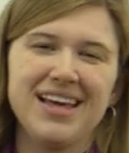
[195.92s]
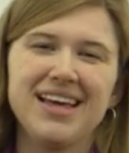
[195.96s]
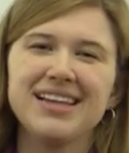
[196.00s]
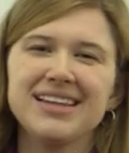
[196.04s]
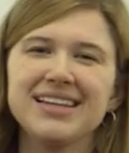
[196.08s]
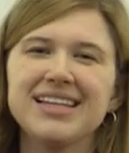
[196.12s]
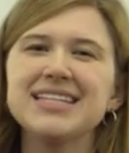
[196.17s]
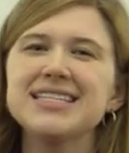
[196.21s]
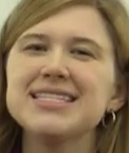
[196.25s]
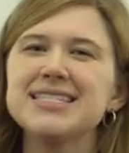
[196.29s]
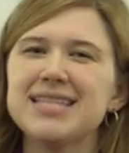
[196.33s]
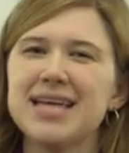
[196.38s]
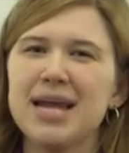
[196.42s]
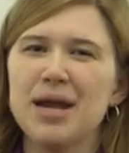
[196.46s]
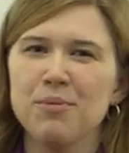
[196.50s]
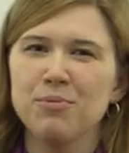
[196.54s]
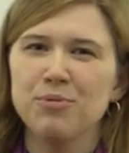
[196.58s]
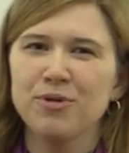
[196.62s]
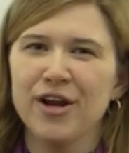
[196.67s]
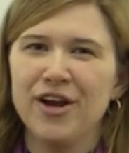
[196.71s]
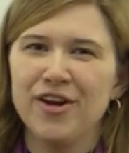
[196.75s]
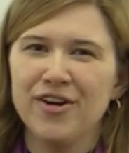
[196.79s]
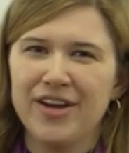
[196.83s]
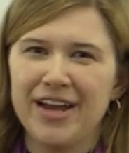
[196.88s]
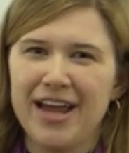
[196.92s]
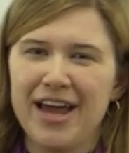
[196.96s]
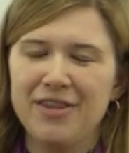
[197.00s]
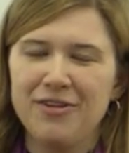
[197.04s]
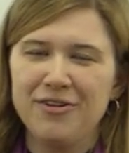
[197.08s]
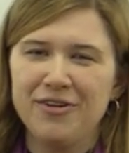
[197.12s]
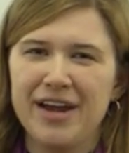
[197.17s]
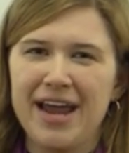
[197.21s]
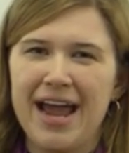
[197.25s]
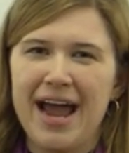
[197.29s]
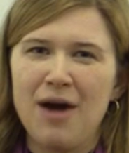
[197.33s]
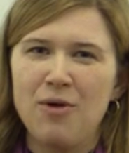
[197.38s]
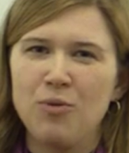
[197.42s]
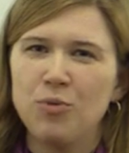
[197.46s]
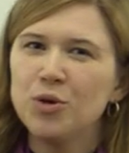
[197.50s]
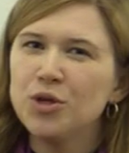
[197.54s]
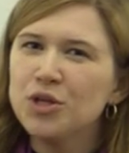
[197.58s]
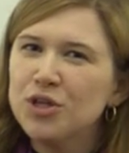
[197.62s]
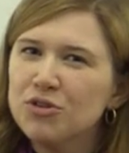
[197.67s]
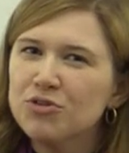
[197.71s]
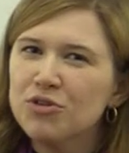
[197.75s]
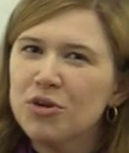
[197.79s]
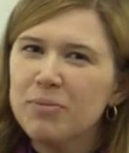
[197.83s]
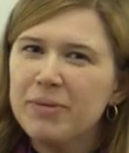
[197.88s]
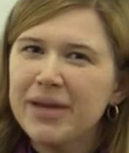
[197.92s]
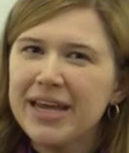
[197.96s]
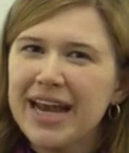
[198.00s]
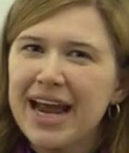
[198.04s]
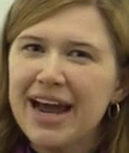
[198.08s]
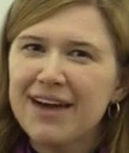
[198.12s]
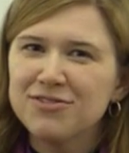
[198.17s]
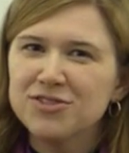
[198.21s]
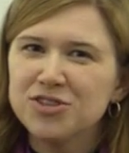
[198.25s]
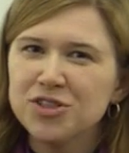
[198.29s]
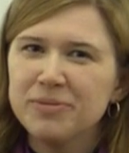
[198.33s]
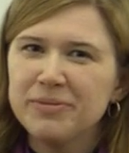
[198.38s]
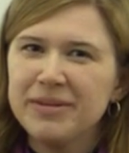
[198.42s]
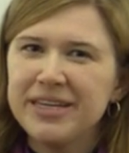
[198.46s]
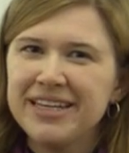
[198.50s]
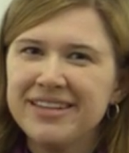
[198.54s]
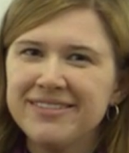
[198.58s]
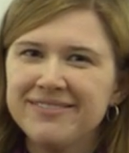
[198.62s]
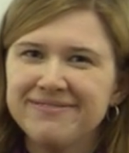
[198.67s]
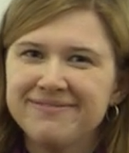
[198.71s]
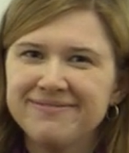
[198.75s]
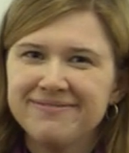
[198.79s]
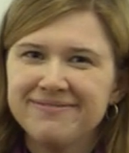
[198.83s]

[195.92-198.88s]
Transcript: Let's say a prayer together now. Will you repeat after me?